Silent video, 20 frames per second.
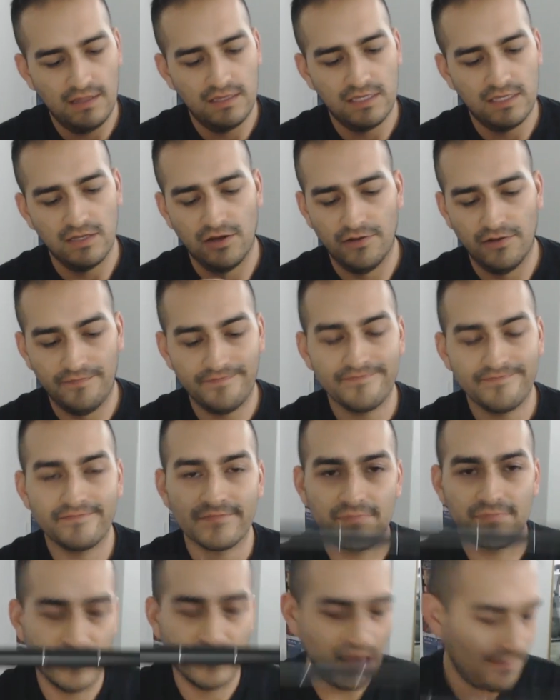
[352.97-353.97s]
So
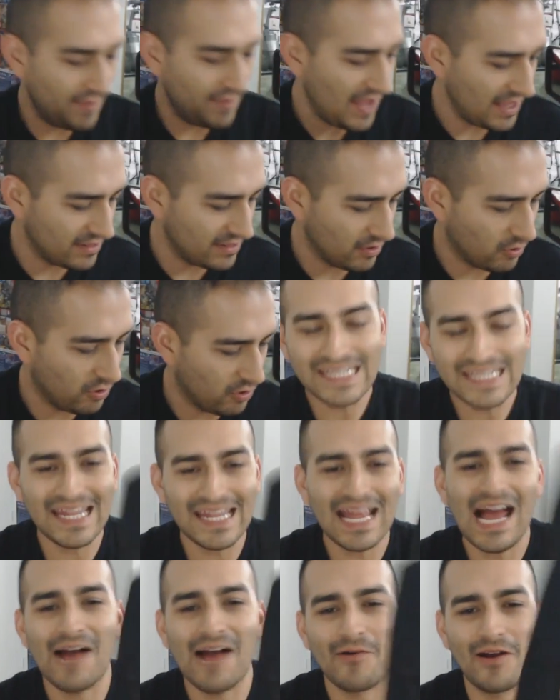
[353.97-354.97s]
not bad. This
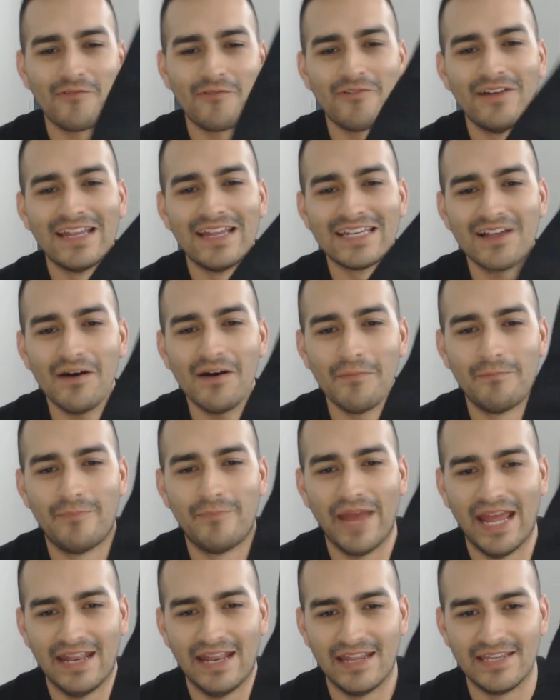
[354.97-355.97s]
thing, however, is all
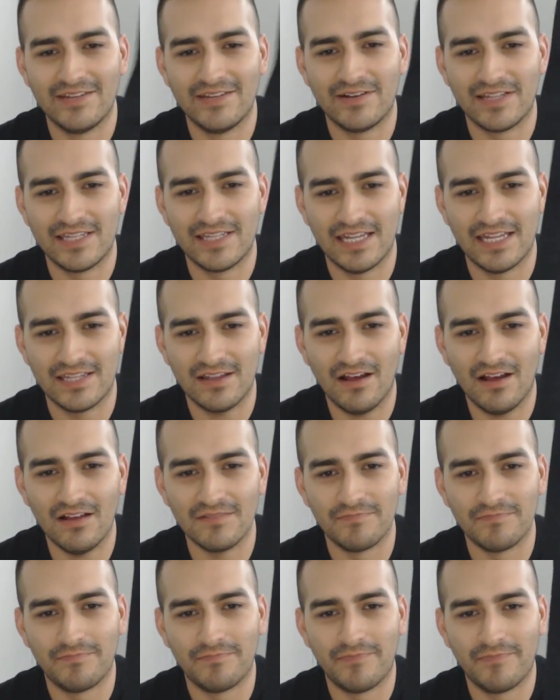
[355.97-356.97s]
bent. As you can see, it's
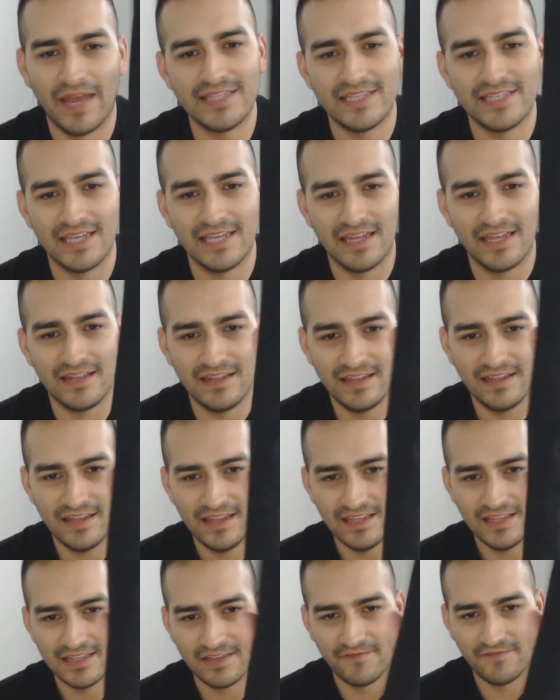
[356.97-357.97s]
all bent in
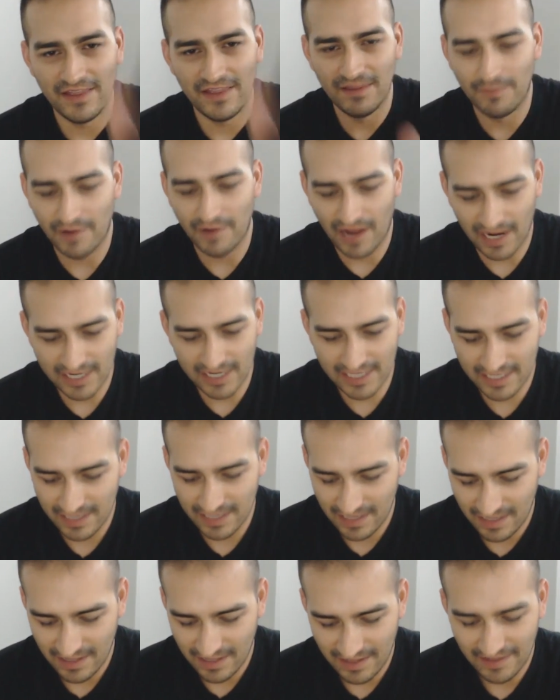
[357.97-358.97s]
to fit in the box.
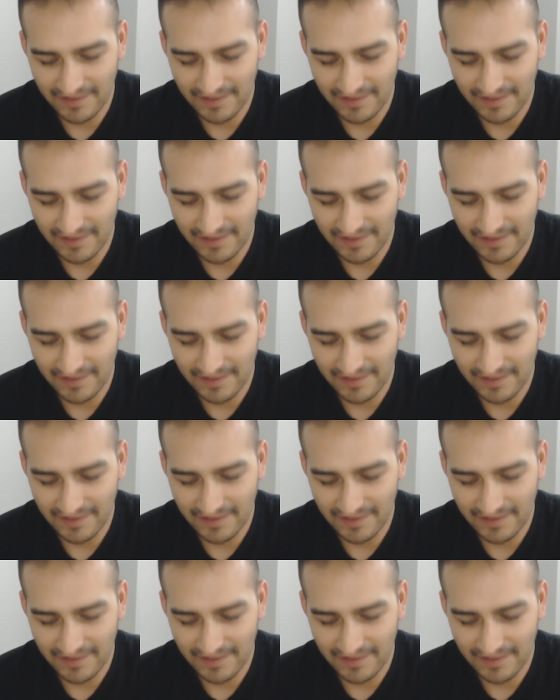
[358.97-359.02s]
